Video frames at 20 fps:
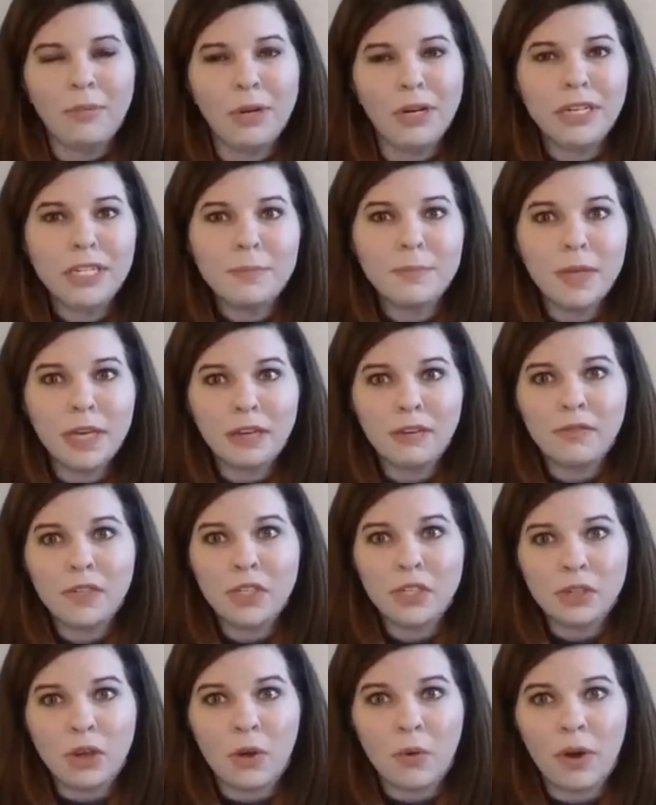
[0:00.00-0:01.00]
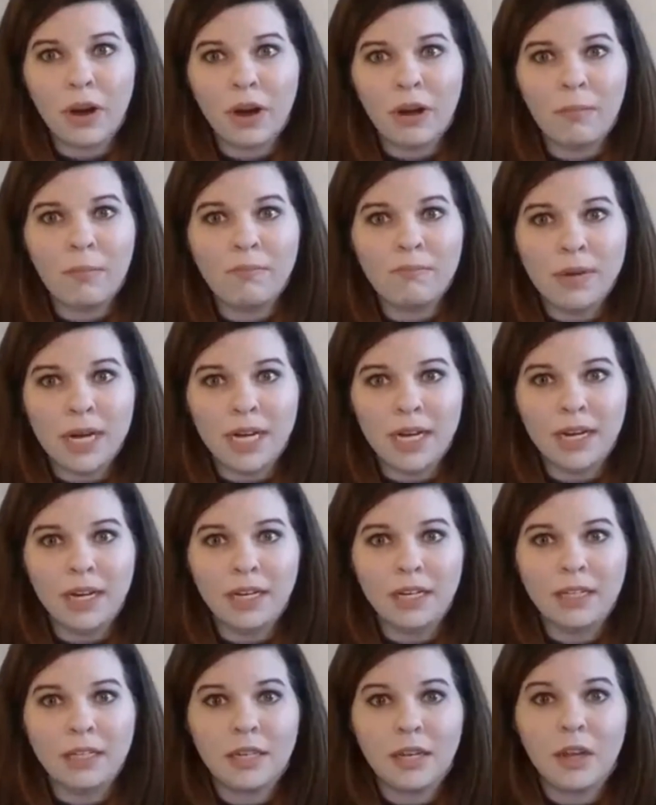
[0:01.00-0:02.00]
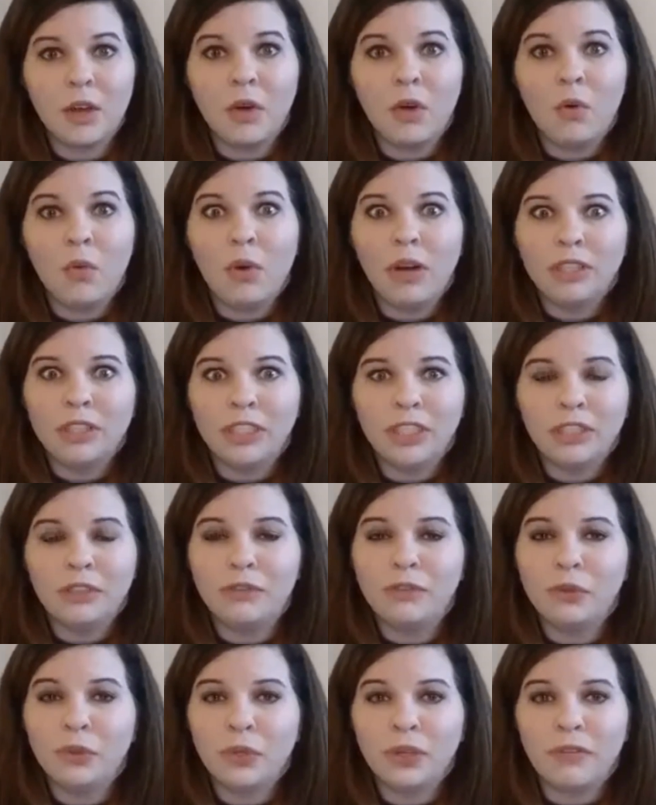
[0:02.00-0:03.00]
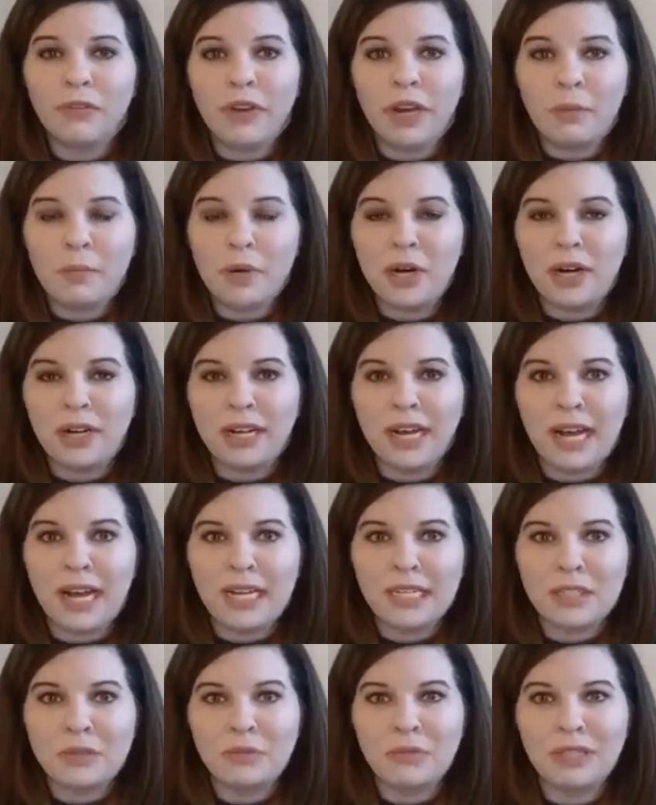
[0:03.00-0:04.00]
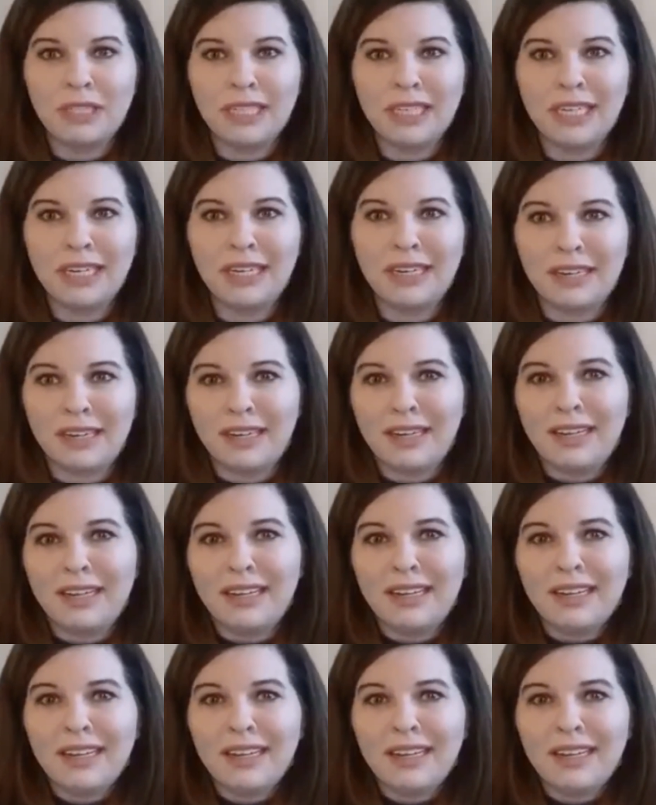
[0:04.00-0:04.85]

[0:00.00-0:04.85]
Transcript: I'm not as big of a sewer, but watching the Voolenvine podcast really